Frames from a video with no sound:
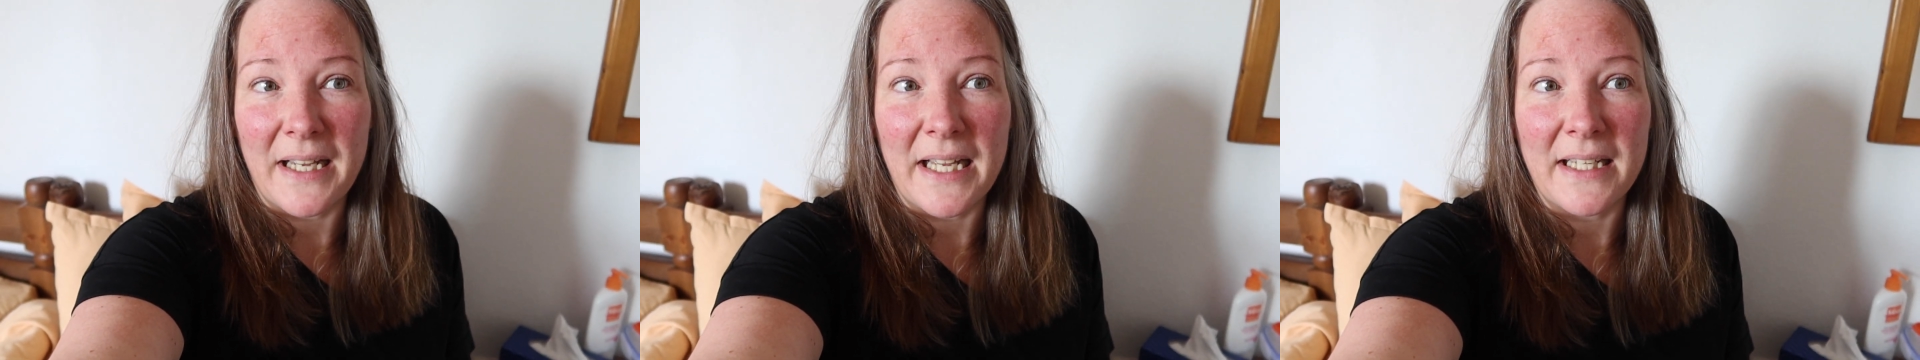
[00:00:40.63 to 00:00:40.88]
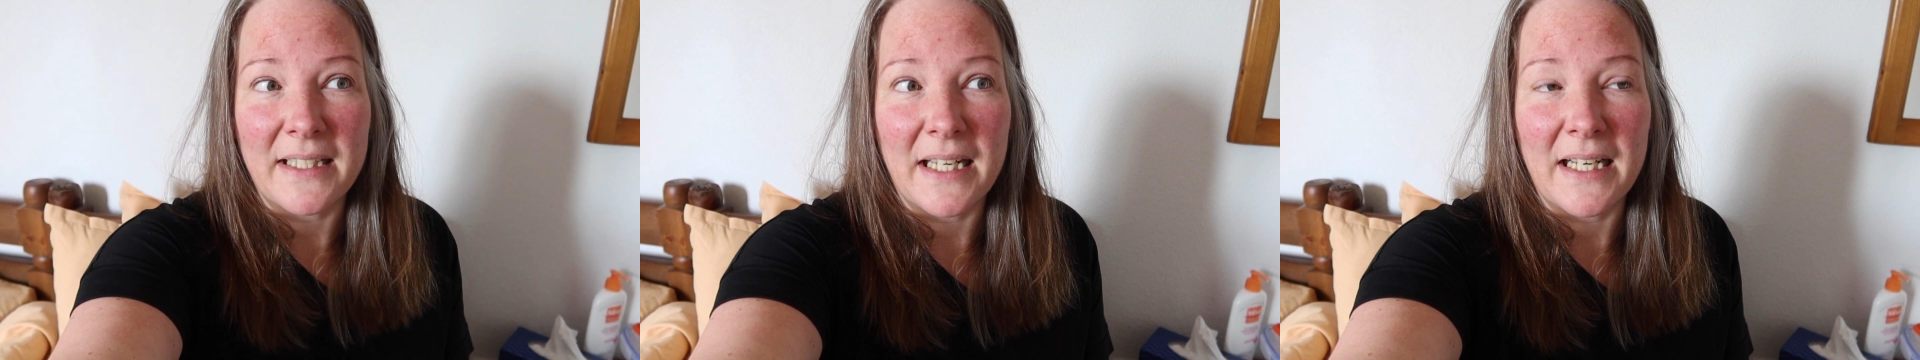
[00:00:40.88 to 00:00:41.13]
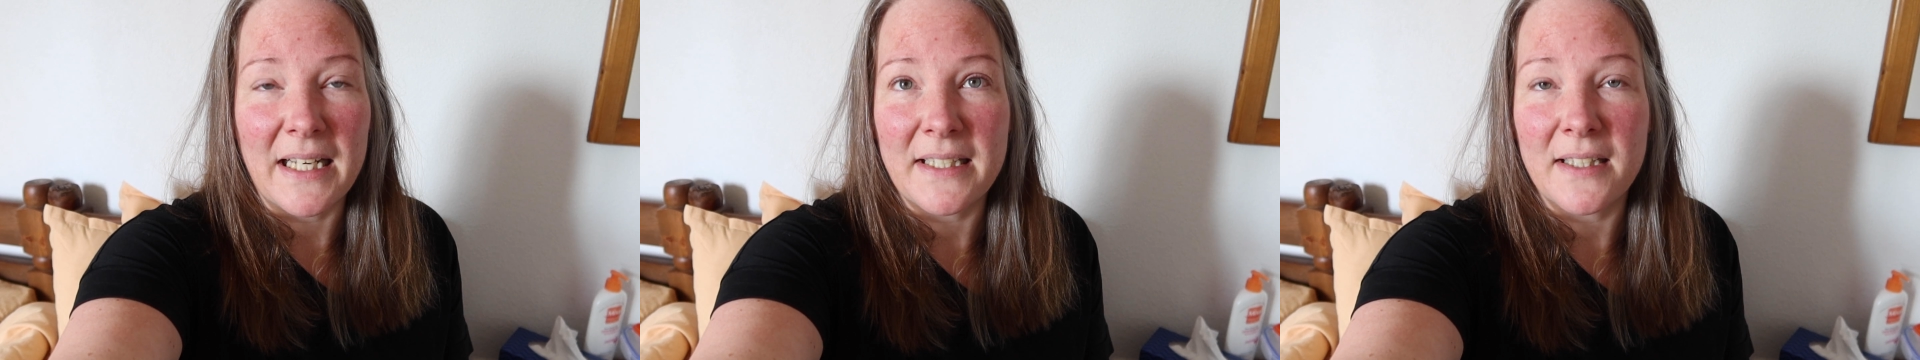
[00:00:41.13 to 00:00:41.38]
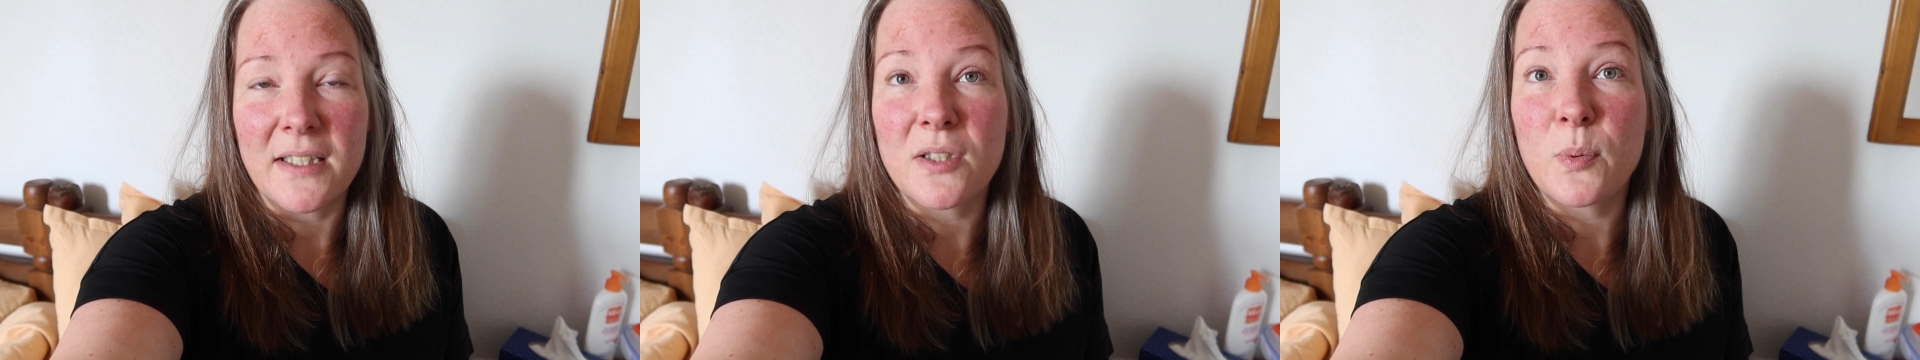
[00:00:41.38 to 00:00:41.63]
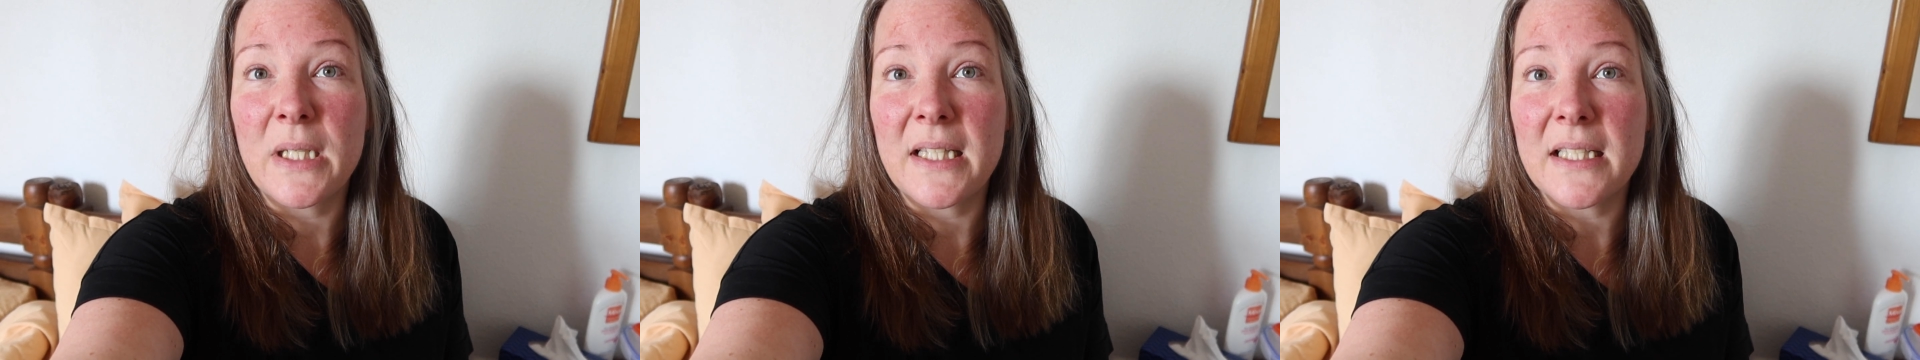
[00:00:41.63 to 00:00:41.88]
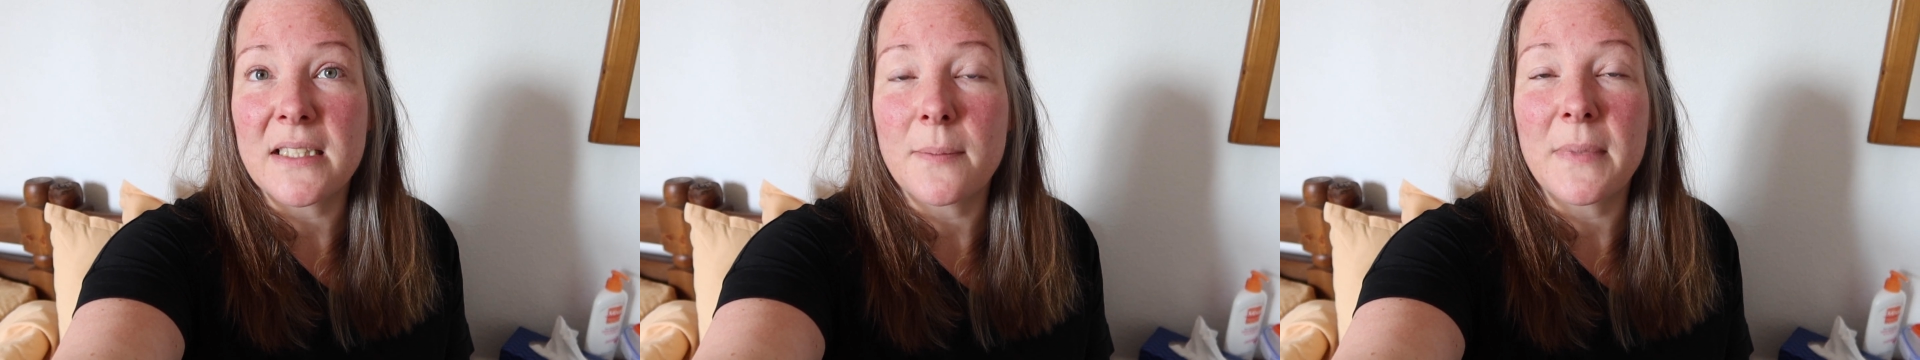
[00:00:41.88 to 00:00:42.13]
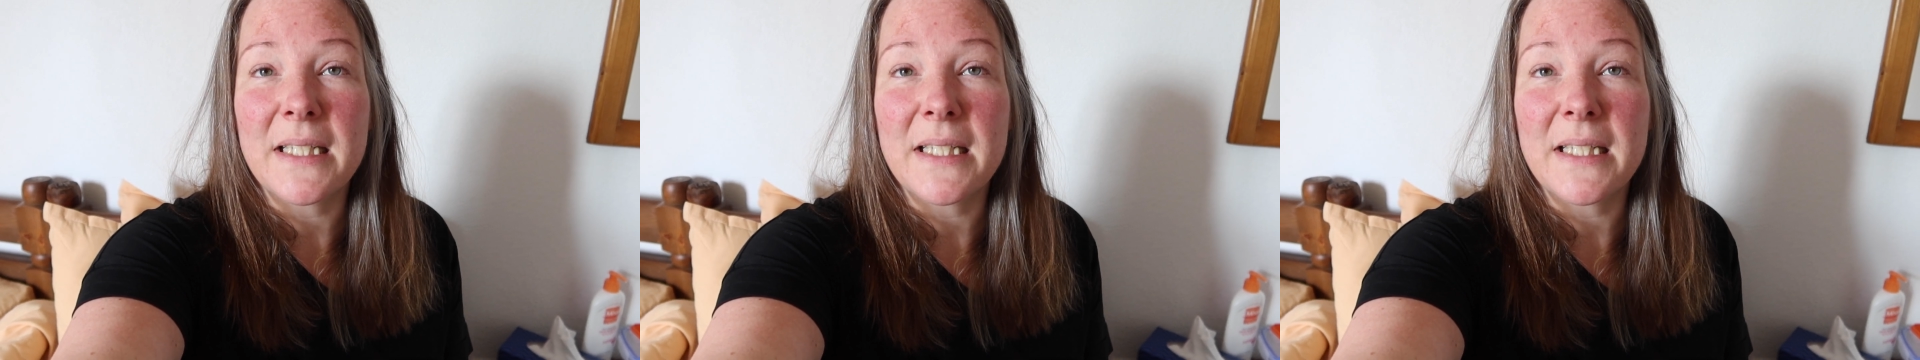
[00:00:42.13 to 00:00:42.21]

And then later this week, there's some